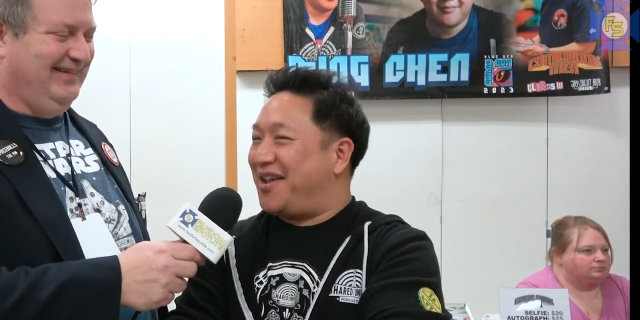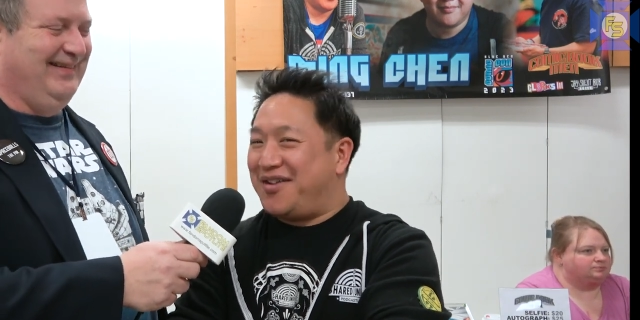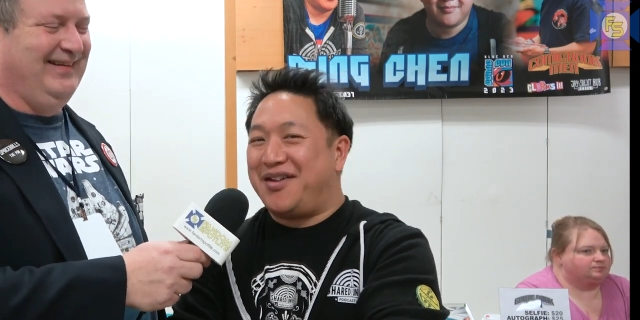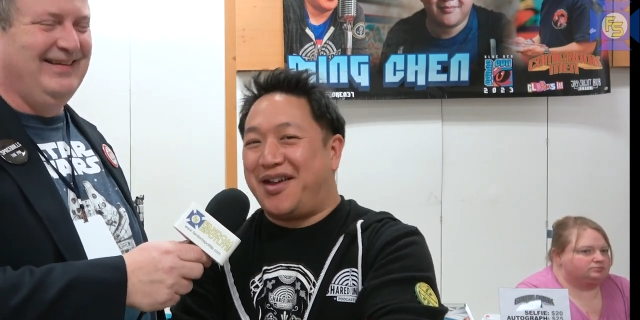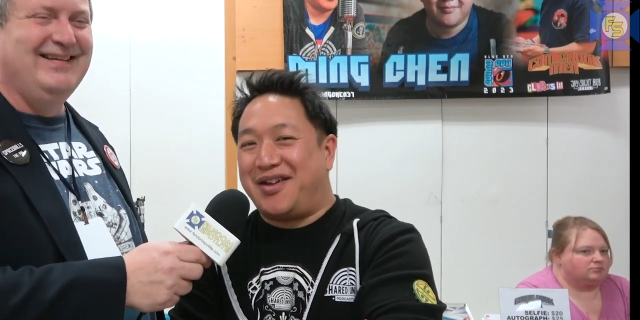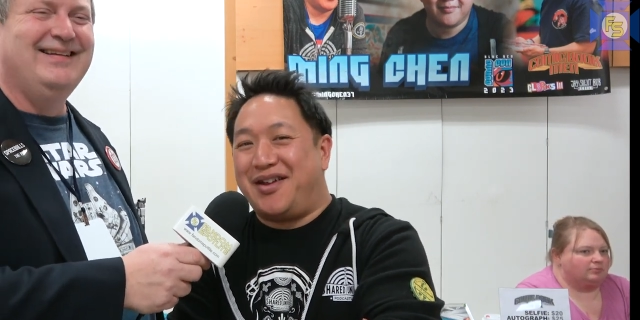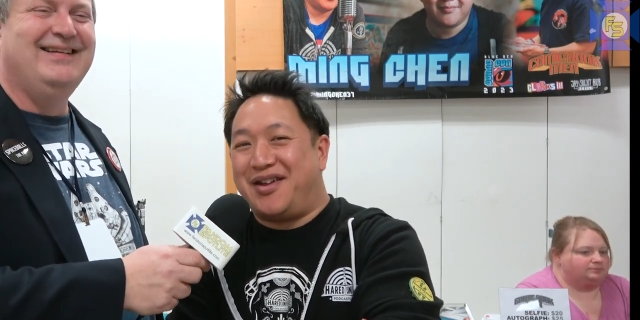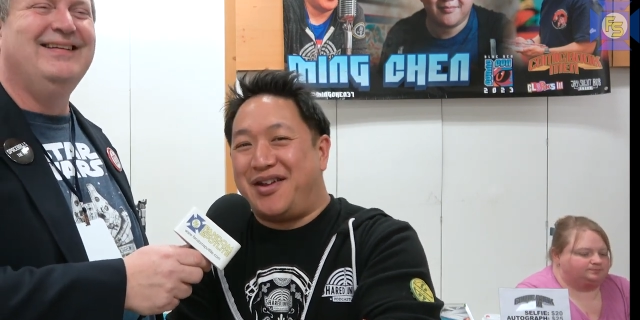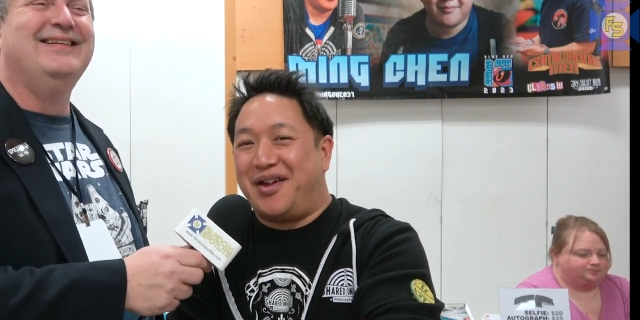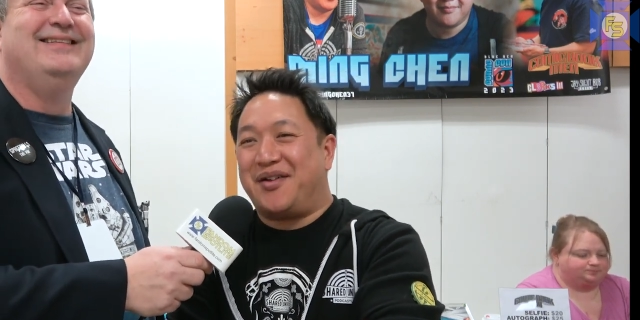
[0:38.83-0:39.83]
Speaker 1: Like
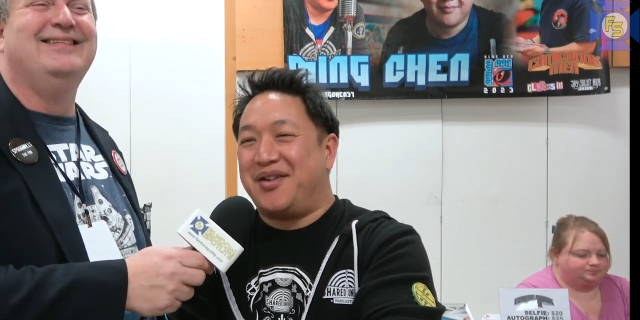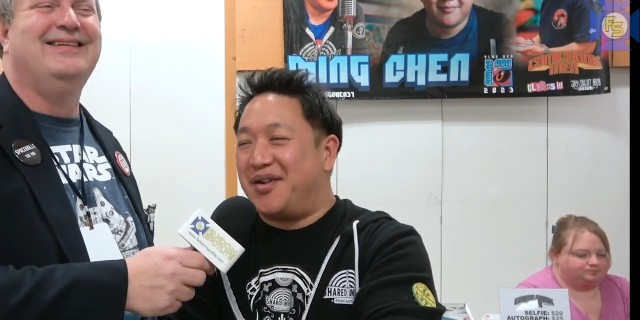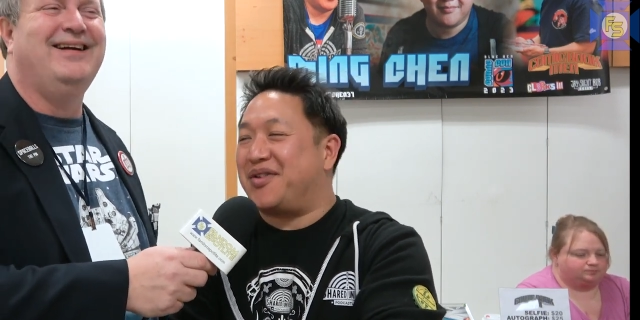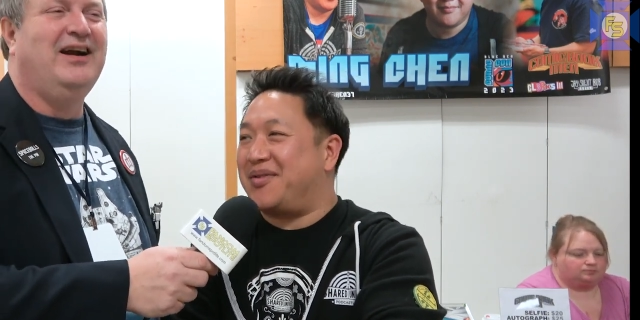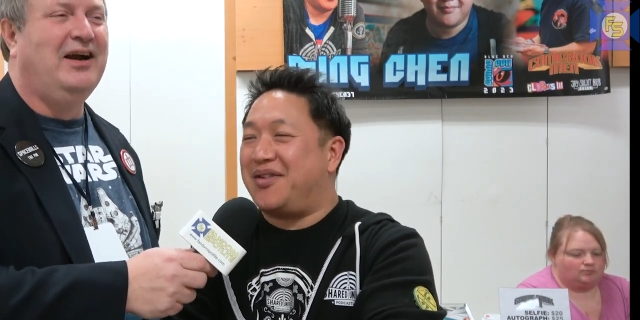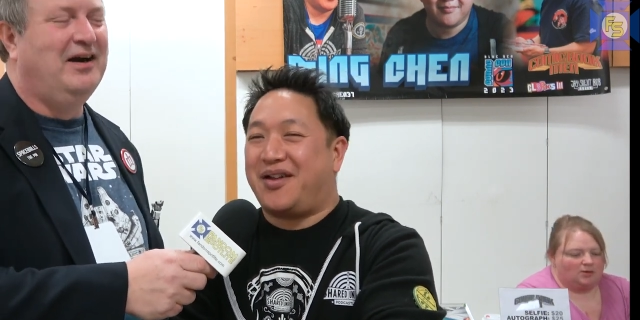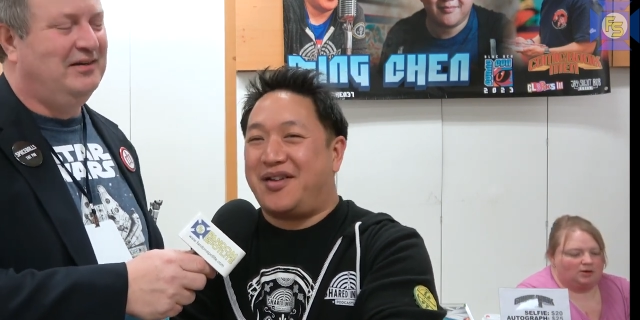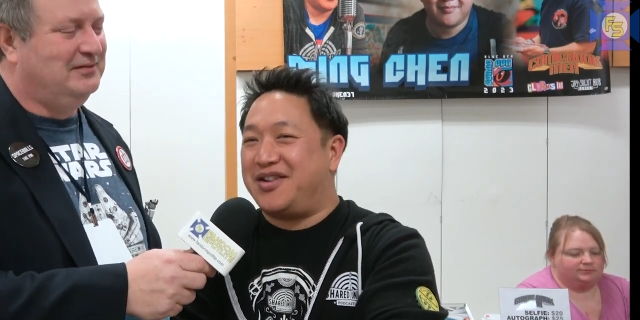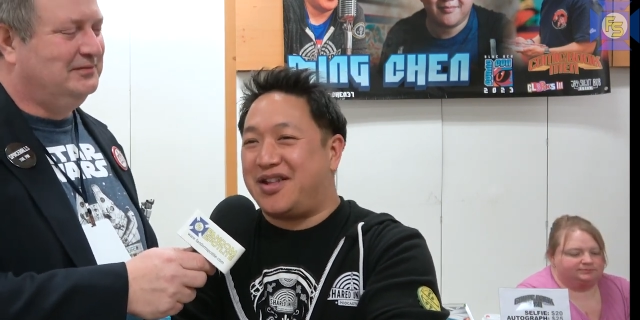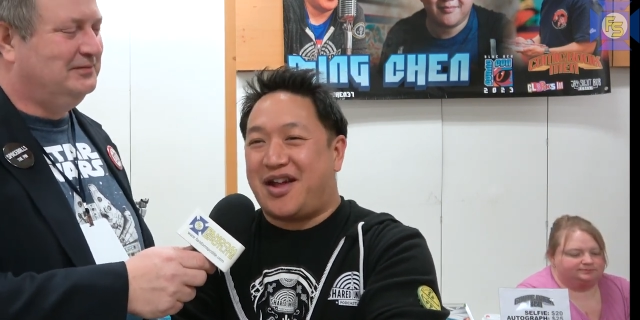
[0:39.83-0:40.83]
you know, sometimes
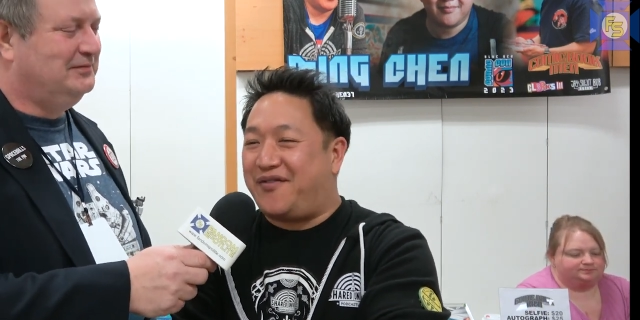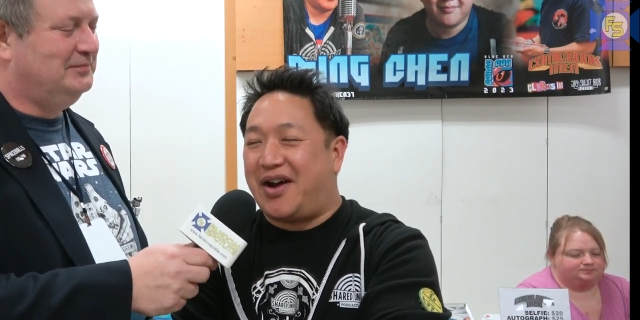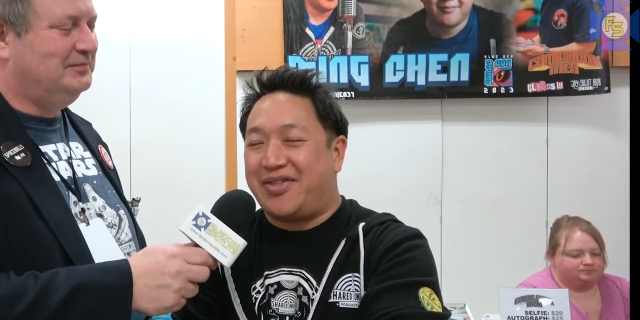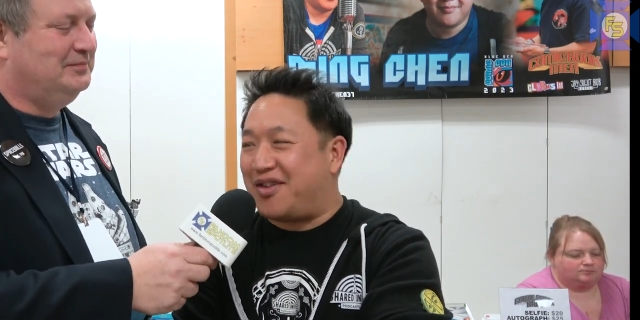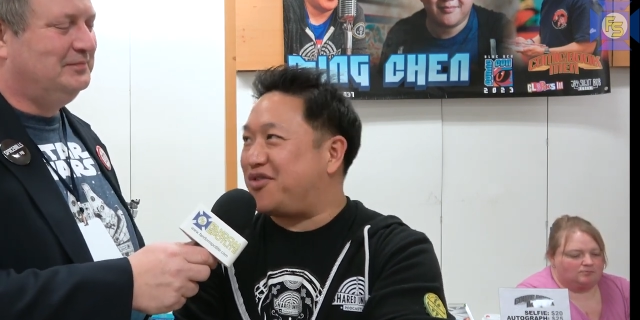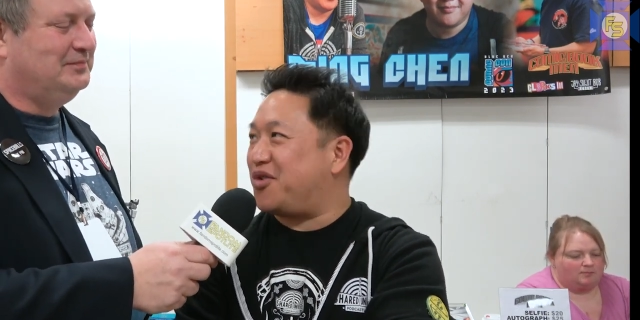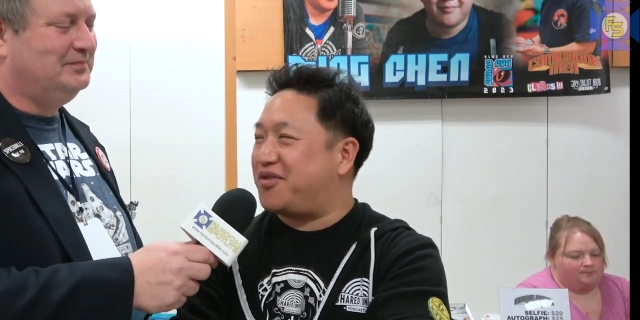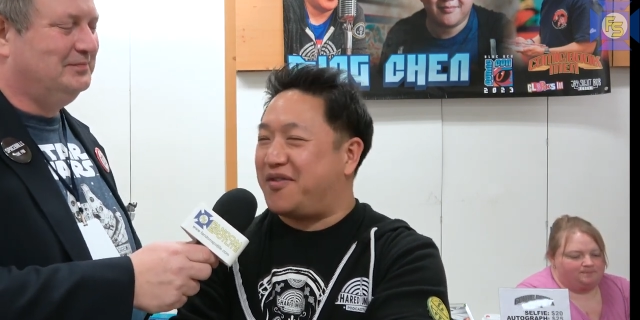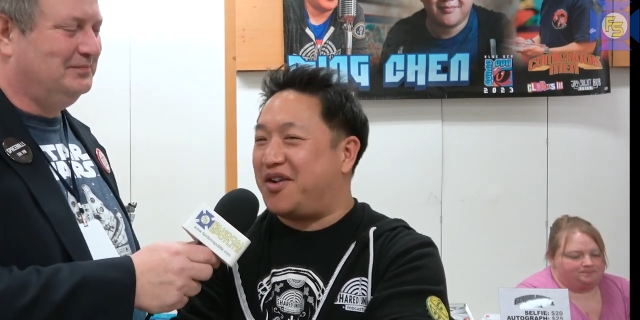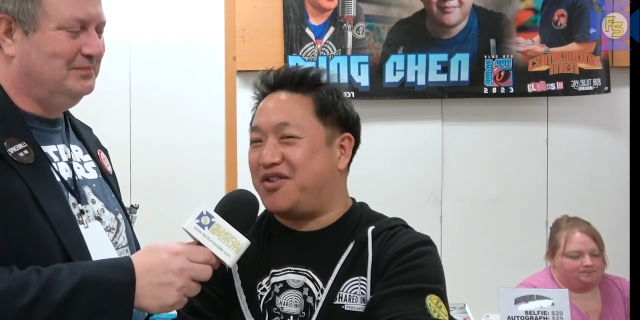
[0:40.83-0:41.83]
you just got to find that
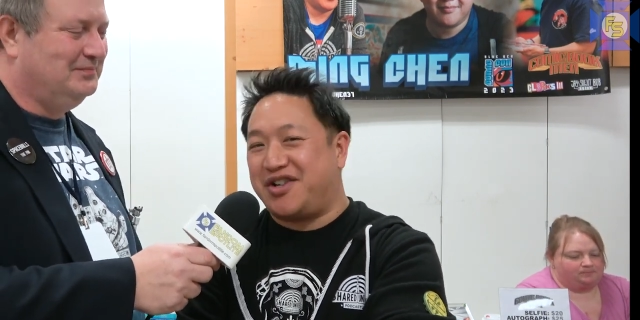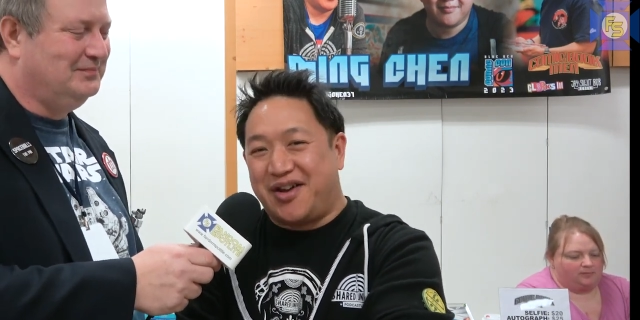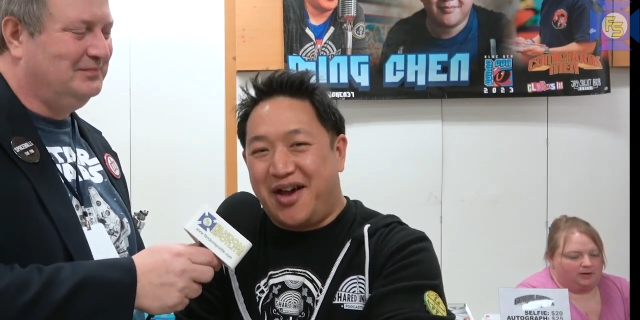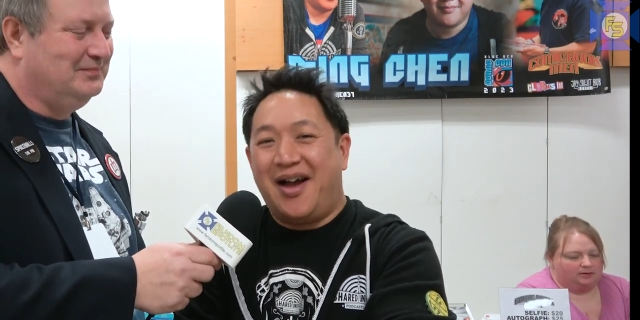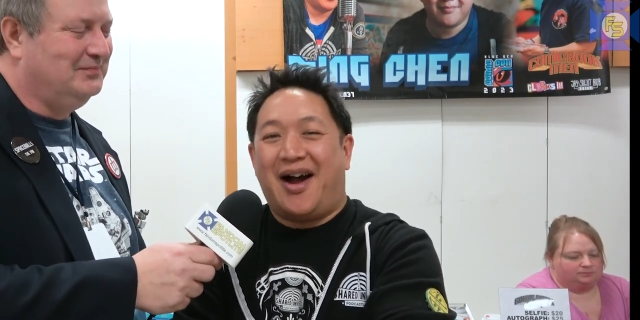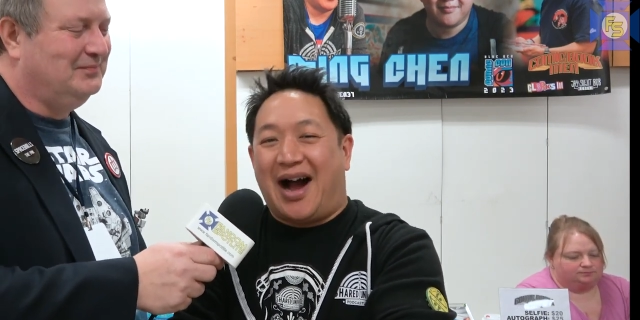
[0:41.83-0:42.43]
source of energy.